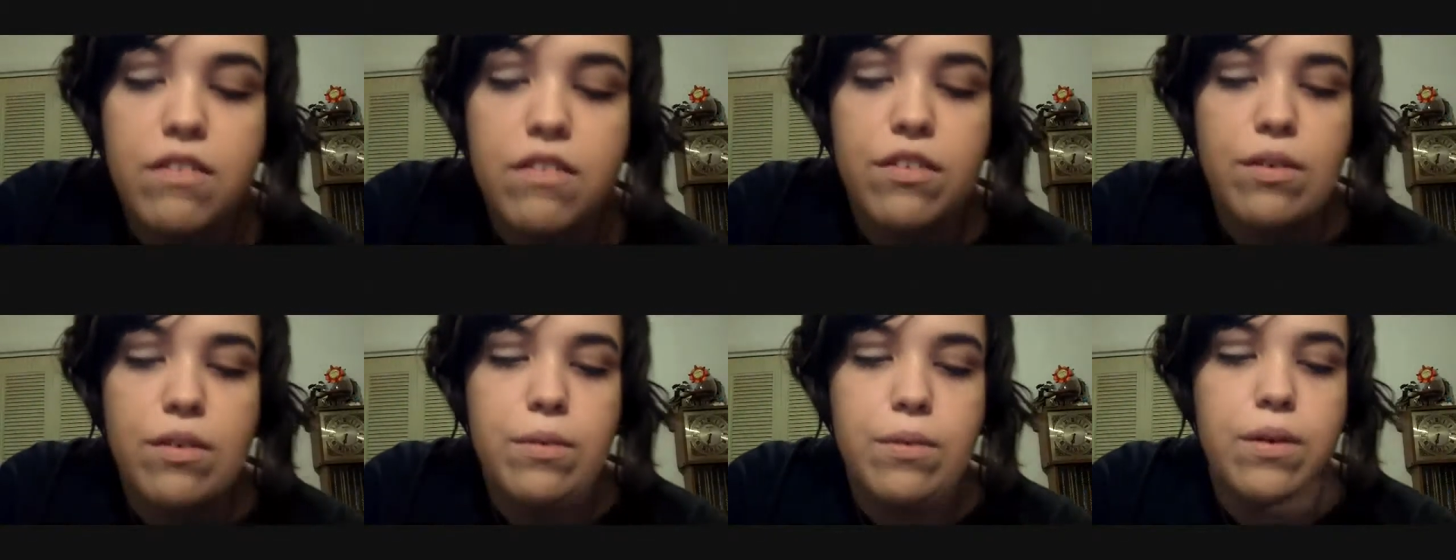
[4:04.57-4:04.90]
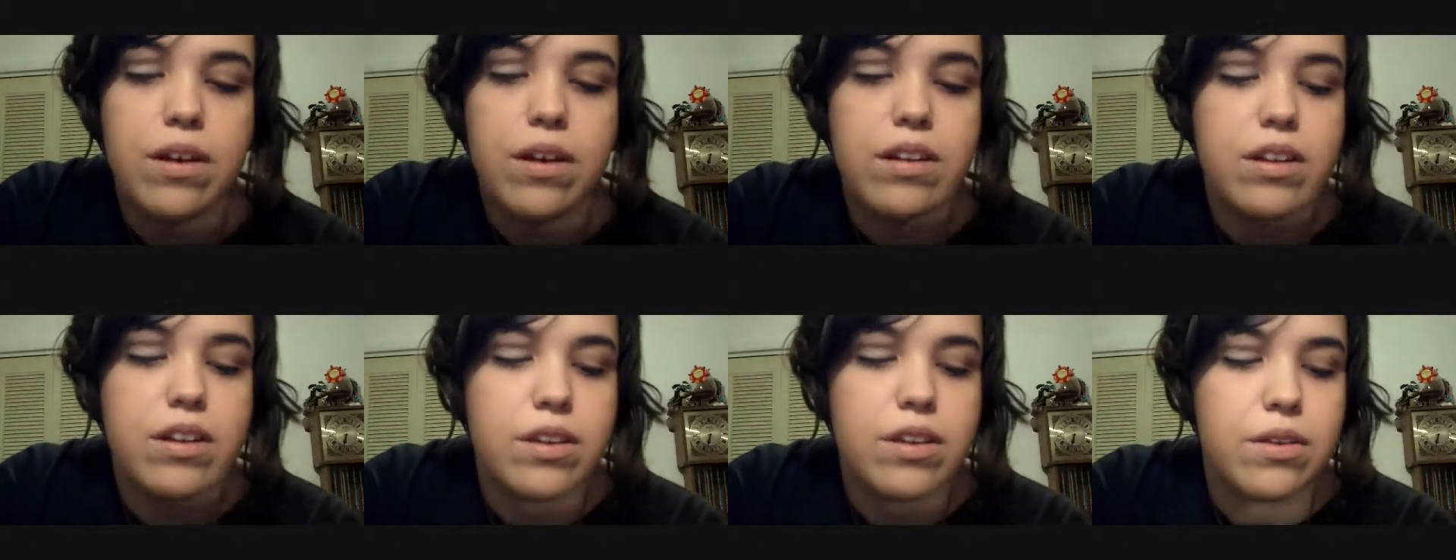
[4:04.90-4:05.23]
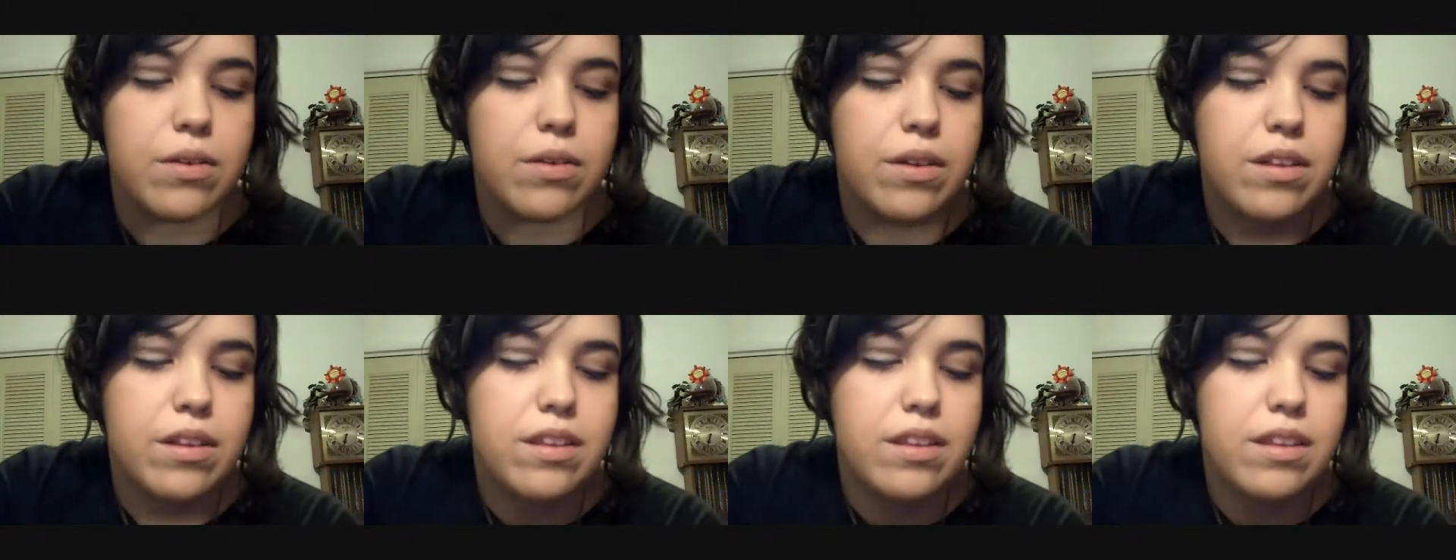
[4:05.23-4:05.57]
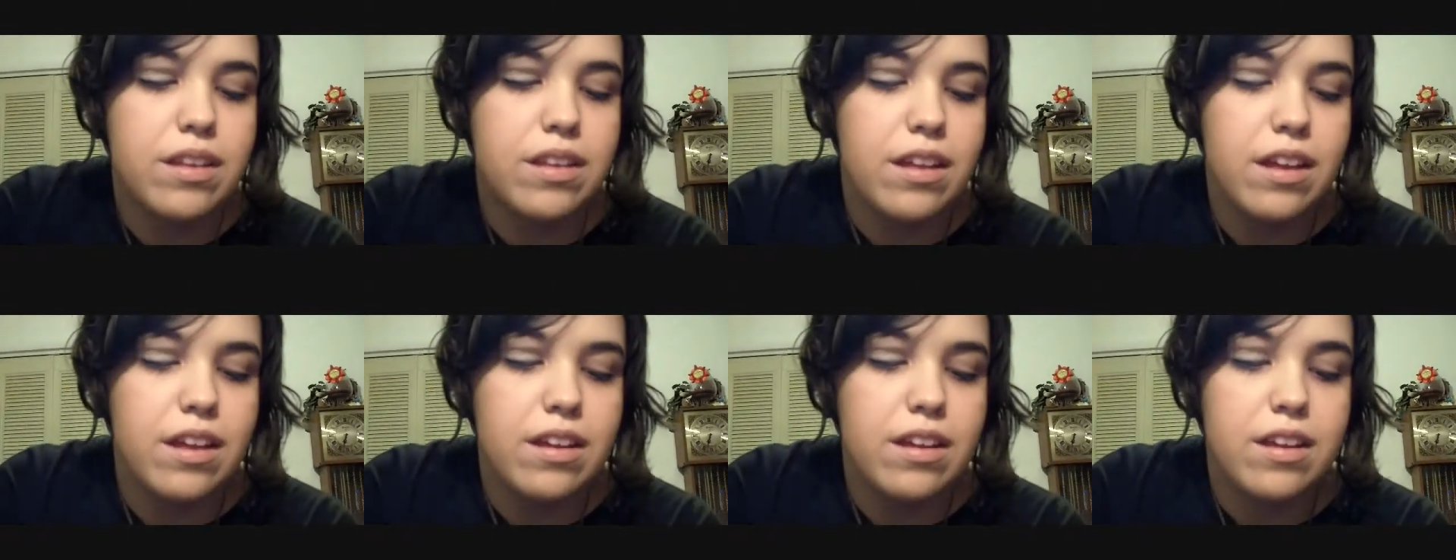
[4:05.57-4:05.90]
If you want to,
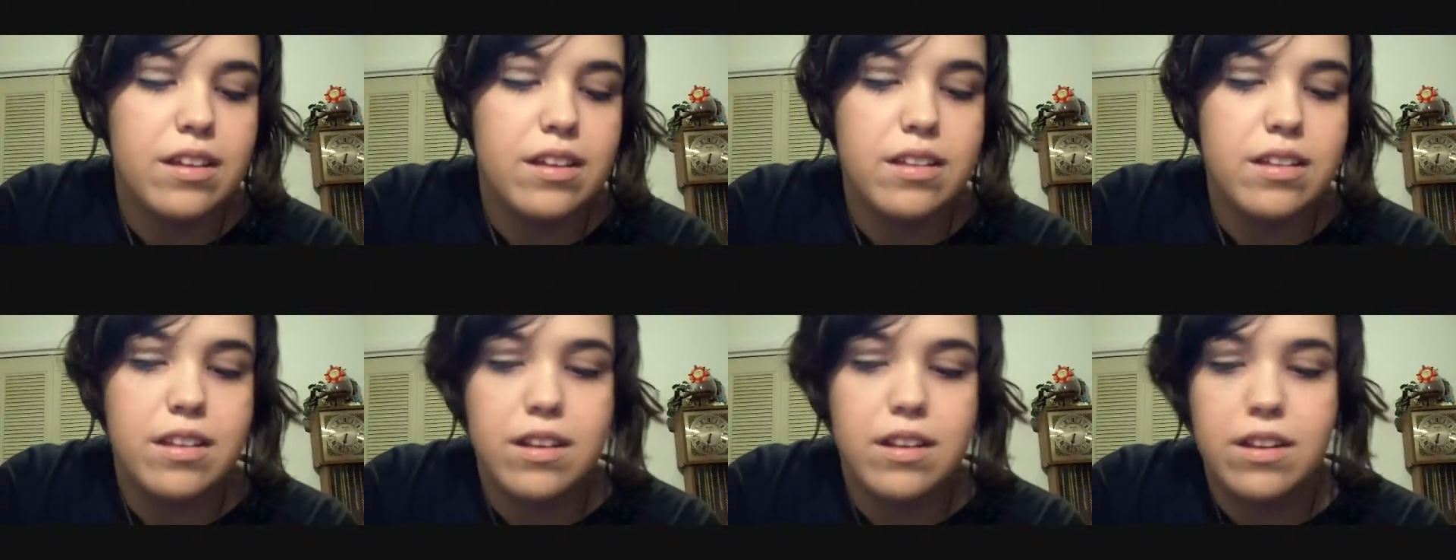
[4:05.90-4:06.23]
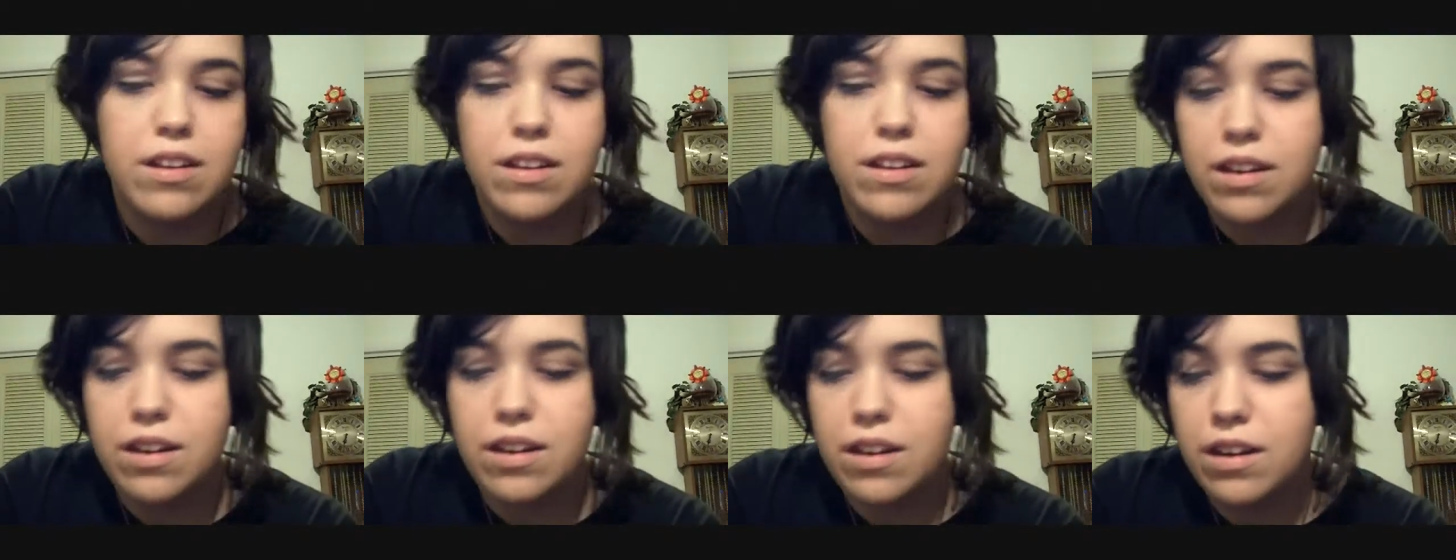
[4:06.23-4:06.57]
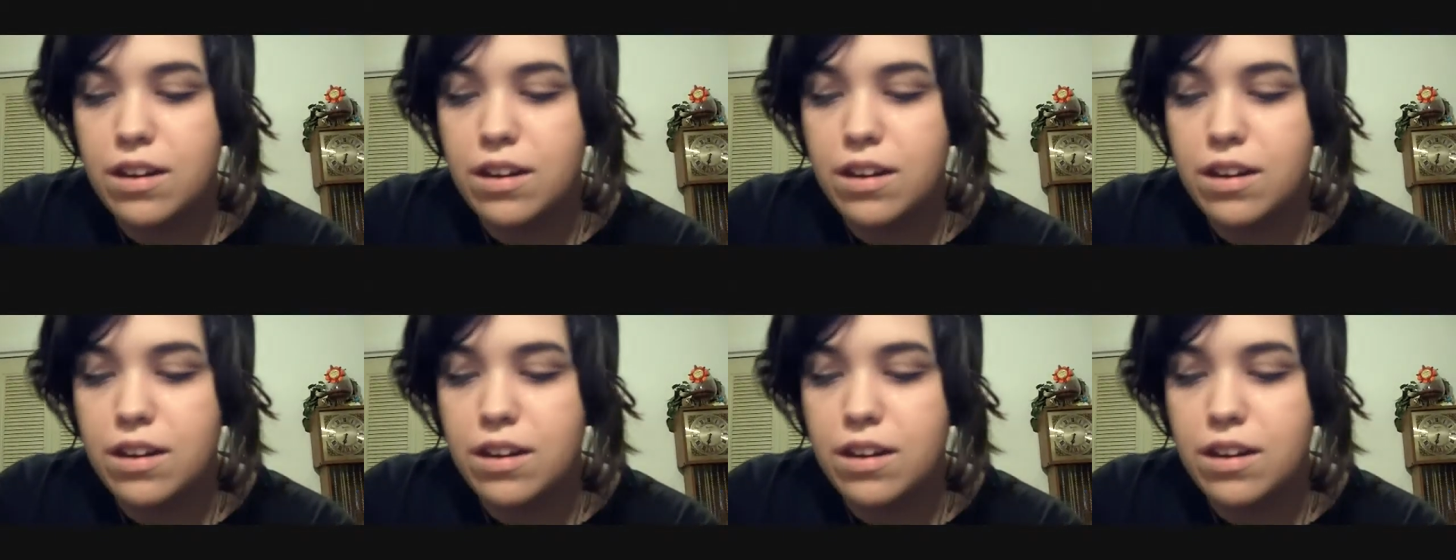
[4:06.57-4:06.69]
it's a lot easier.